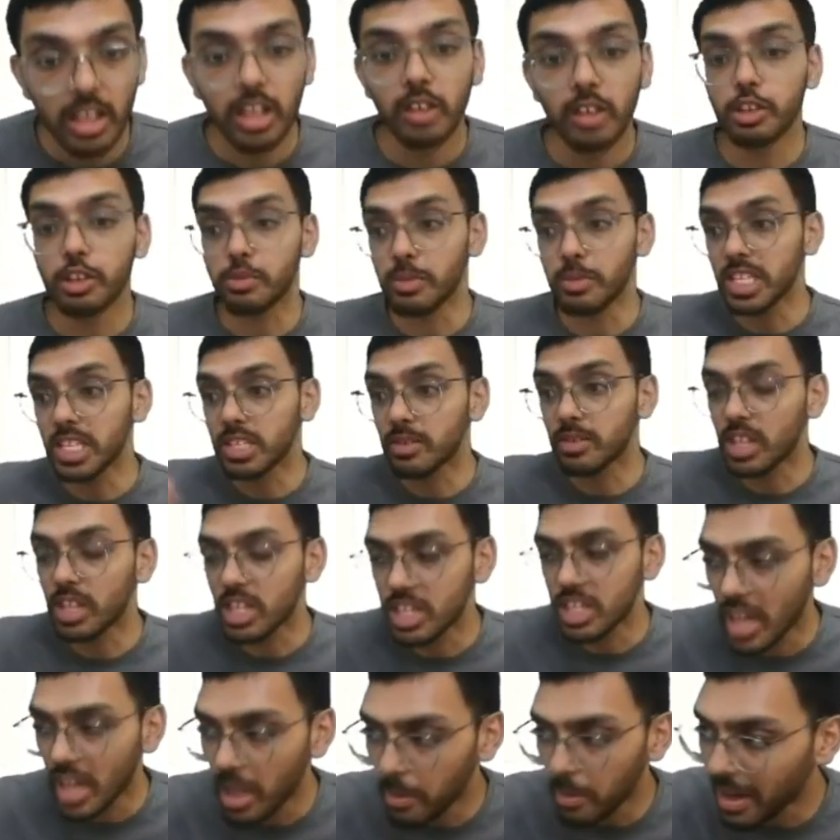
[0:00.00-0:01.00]
which means if the
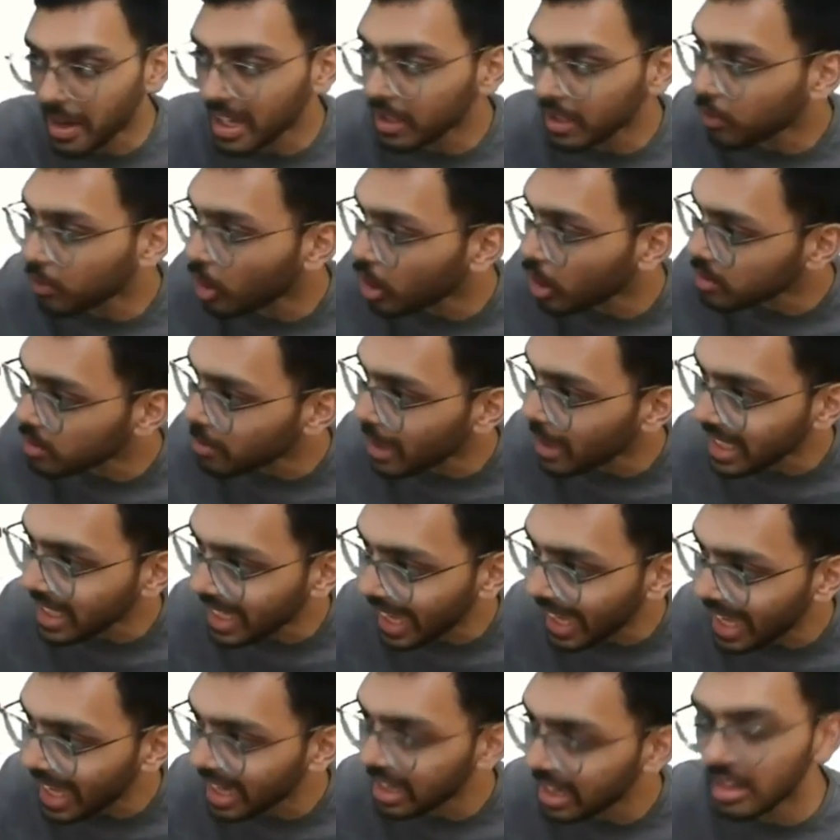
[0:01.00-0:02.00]
share price falls by
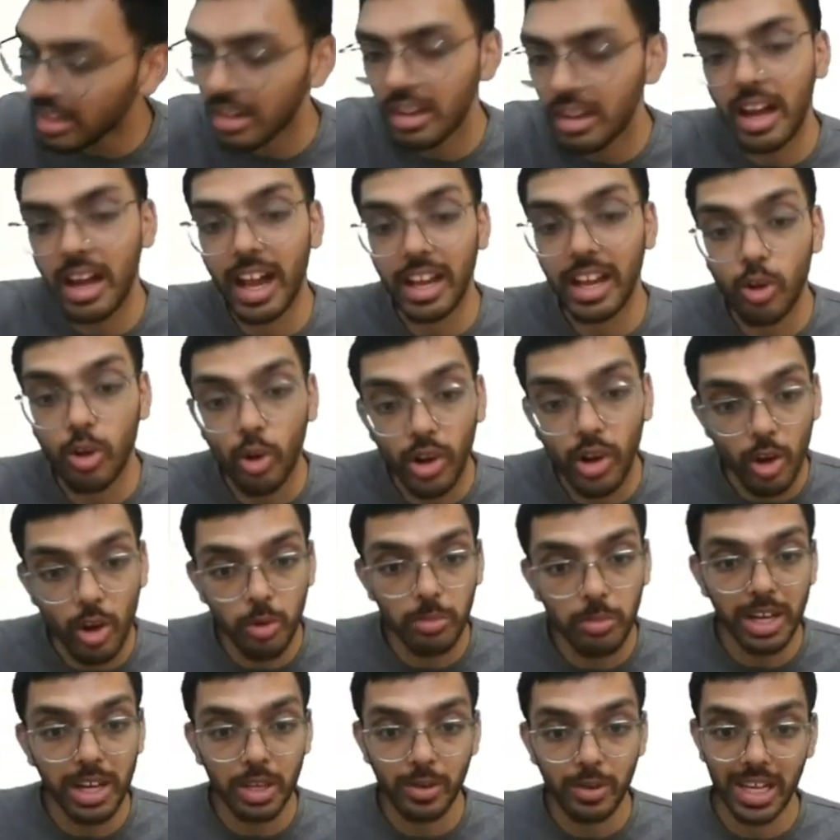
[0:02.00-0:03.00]
10, I go down
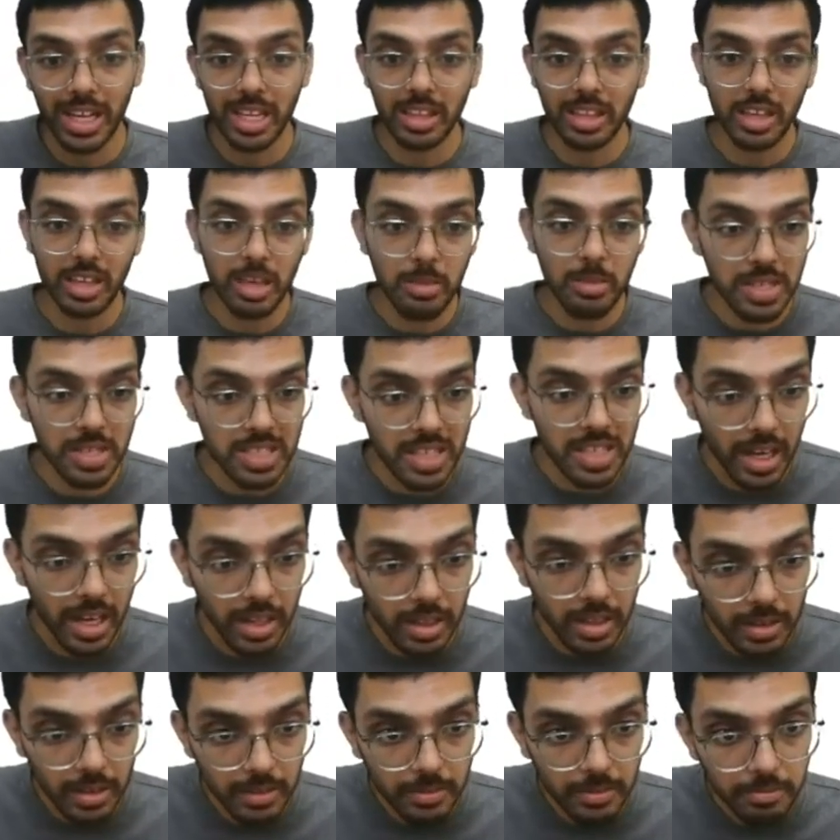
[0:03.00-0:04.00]
by 23%.
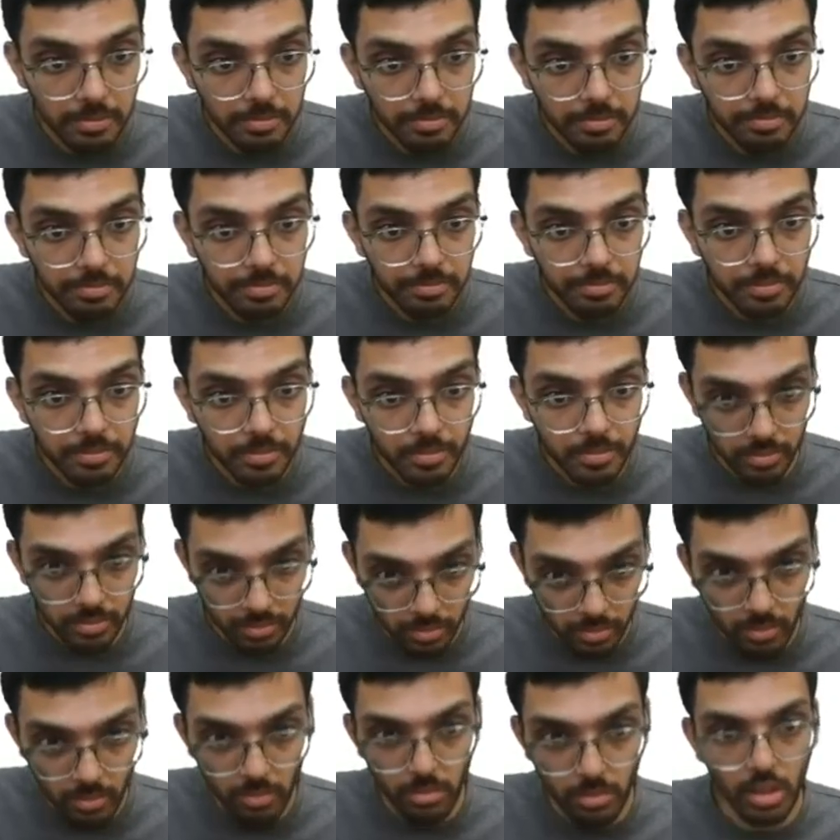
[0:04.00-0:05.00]

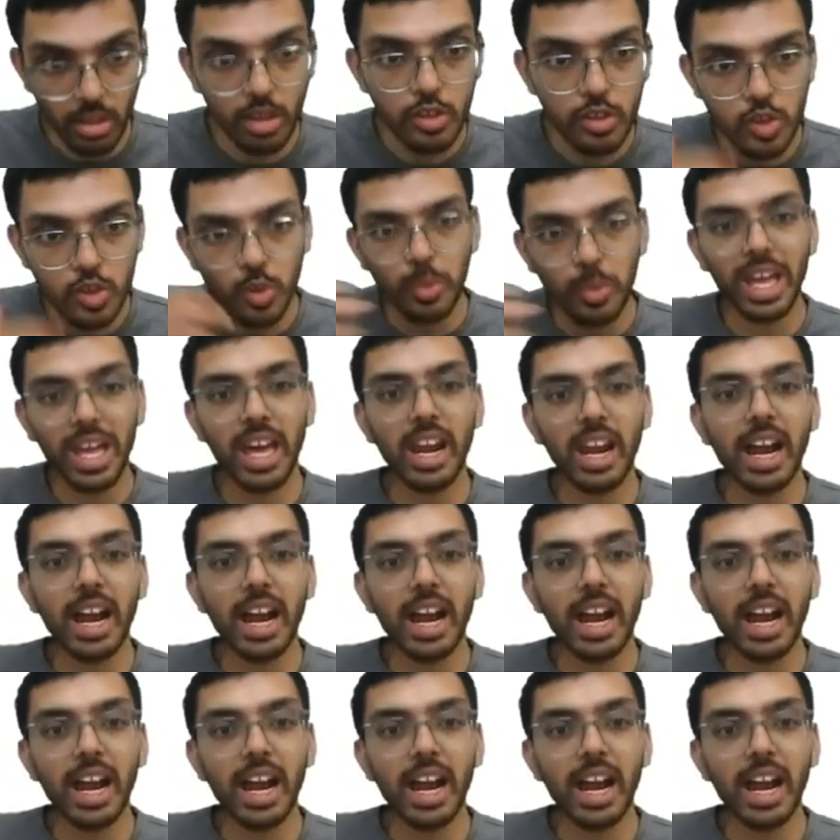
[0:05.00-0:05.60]
So we are